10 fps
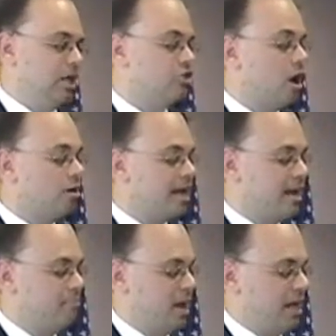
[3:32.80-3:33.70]
It's our
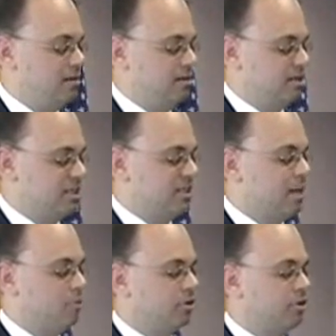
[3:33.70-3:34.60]
campaign that has
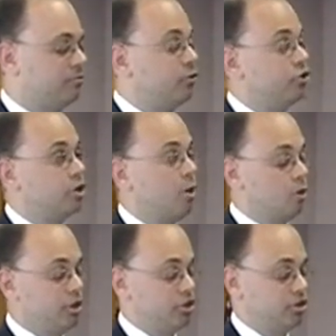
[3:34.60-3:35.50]
assembled a diverse
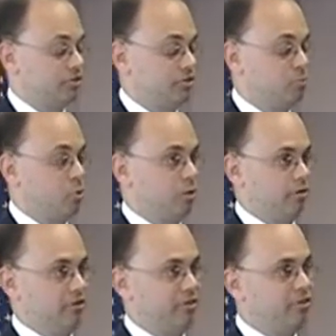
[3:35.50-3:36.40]
coalition of
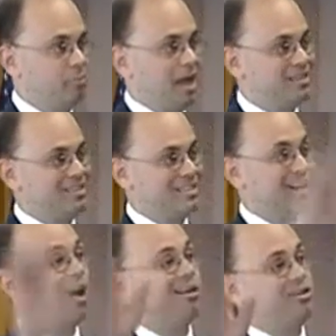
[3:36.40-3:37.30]
supporters that spans the
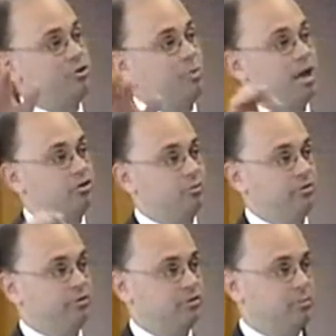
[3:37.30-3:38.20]
entire
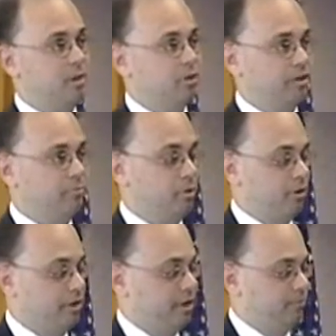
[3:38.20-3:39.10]
spectrum of the Republican
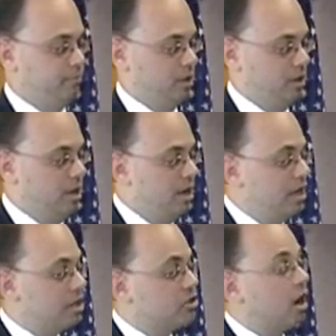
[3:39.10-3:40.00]
Party.
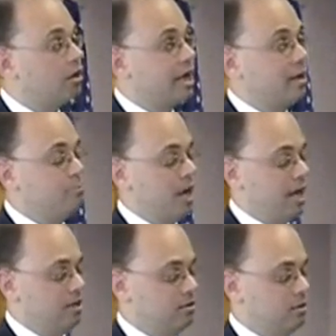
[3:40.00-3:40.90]
It's our
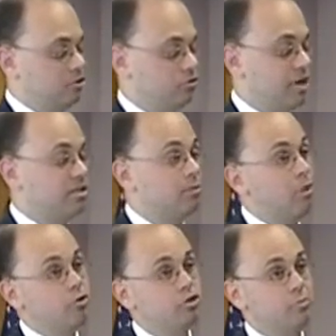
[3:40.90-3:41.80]
campaign that has raised the
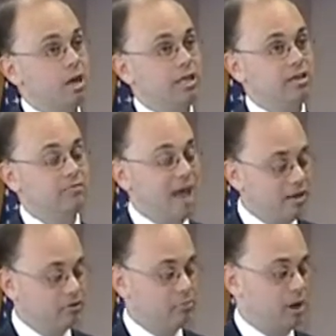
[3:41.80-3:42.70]
most money of
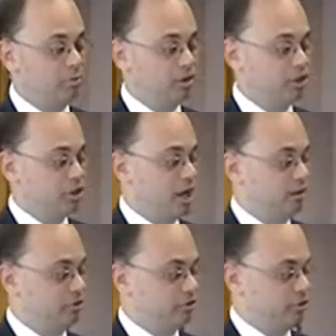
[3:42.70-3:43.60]
any Republican
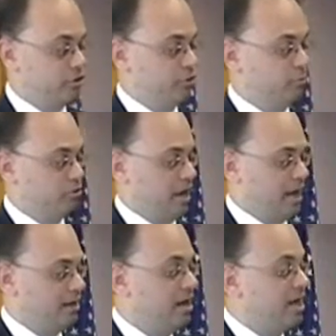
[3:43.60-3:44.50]
challenger to Jim Moran
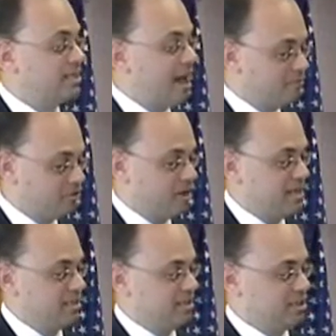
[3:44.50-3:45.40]
has ever
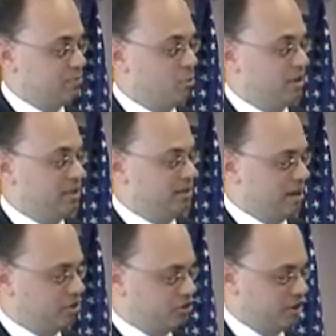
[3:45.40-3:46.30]
raised at this point in
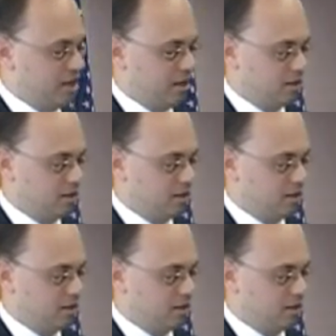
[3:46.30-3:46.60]
election.